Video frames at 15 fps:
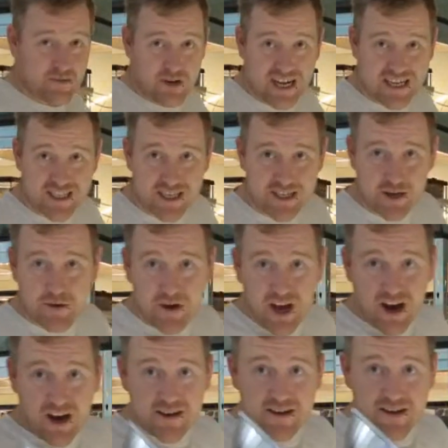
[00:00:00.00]
would actually do.
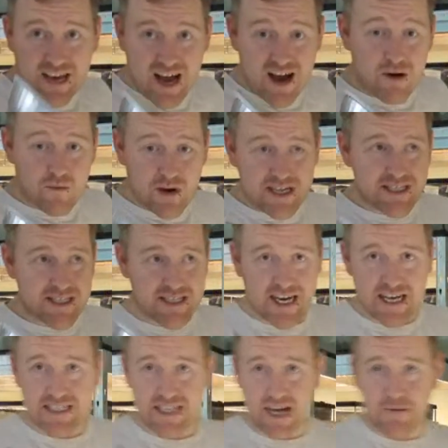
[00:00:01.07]
I can't wait to
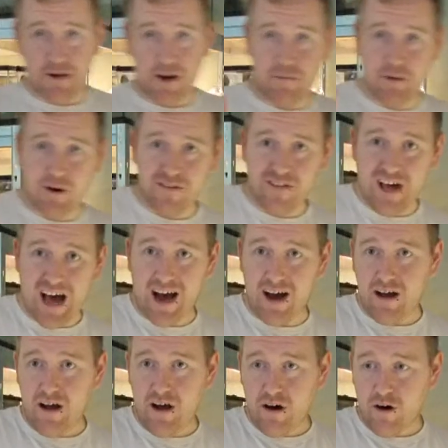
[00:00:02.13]
test that. I'm going to put
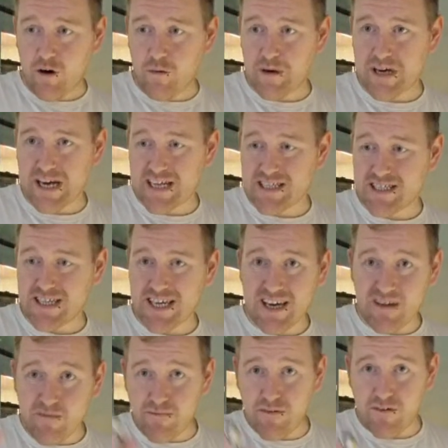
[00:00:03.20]
that up against the
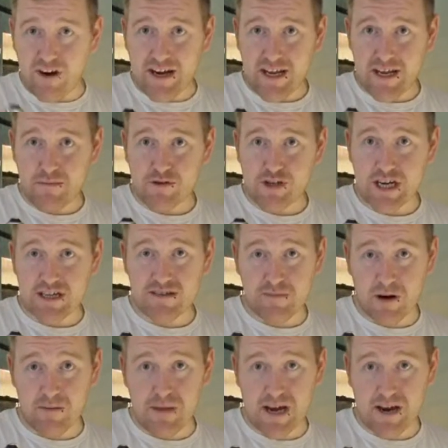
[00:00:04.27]
infrared heat projector
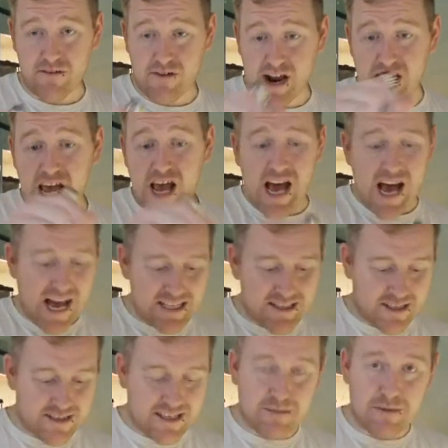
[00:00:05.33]
by Mega Ray and
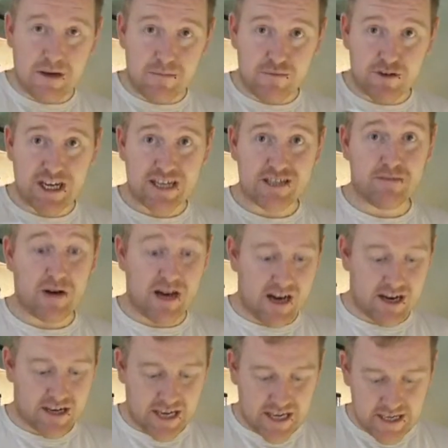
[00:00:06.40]
the deep heat projector by
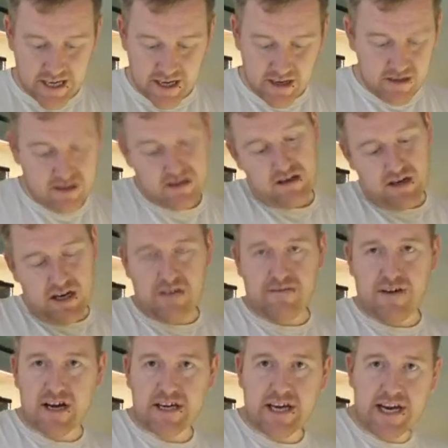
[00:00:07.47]
Arcadia, if
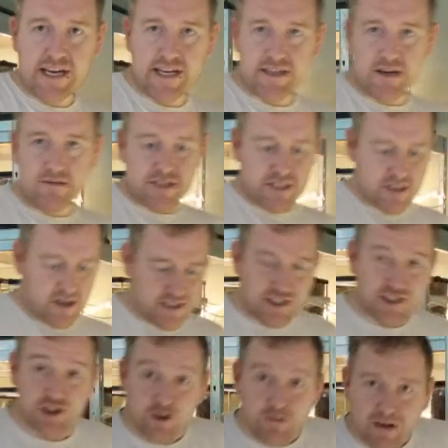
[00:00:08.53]
Arcadia don't decide to
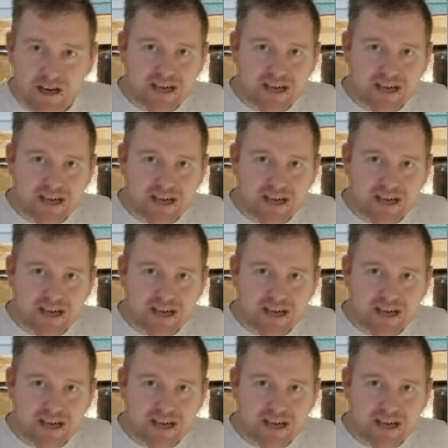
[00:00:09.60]
sue me